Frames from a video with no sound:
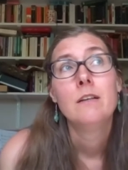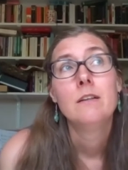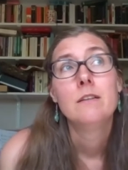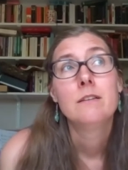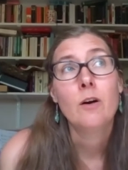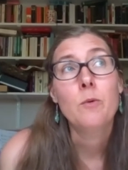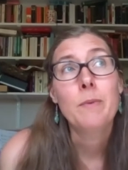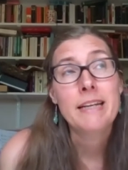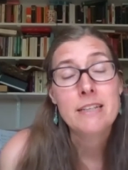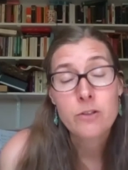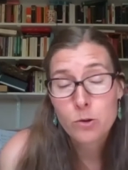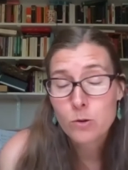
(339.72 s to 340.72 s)
so
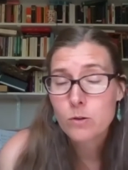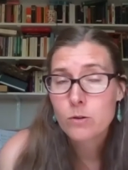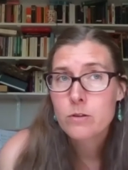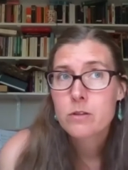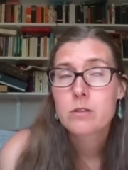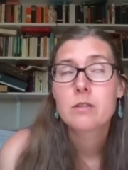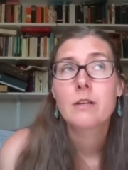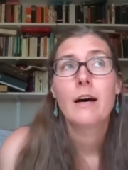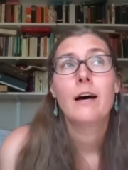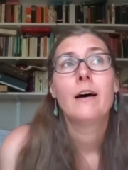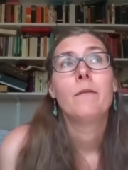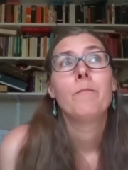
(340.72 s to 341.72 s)
many doors
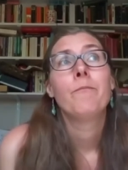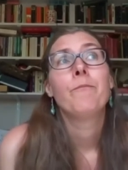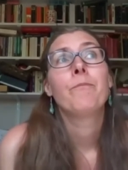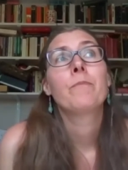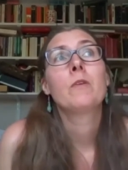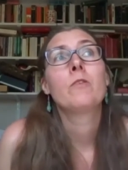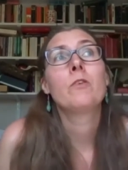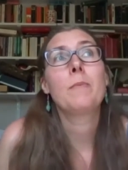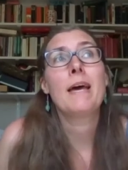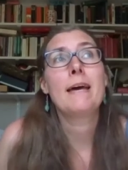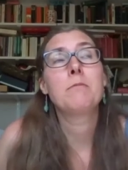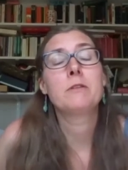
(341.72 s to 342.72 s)
um, to
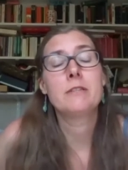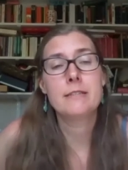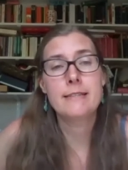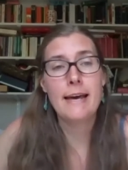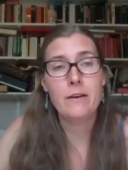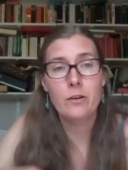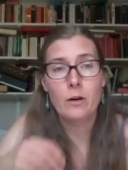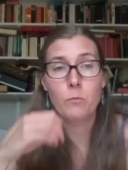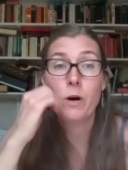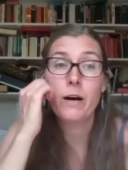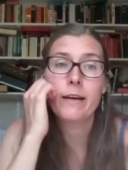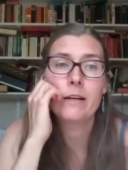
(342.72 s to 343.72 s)
be able to say, you know, I'm
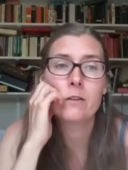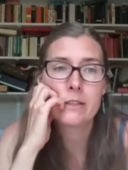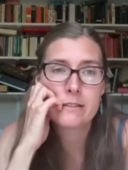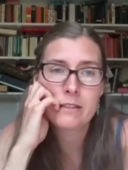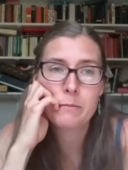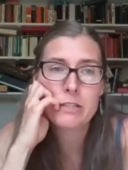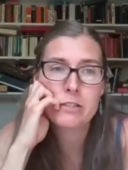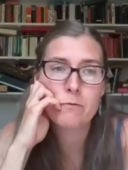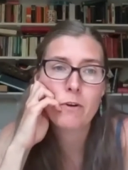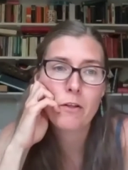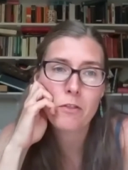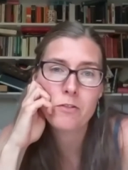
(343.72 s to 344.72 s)
working on this commission
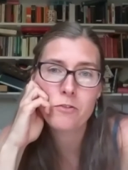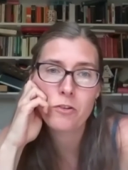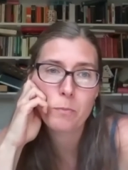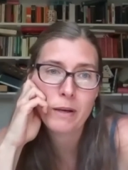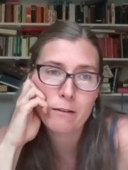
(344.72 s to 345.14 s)
rather than just being a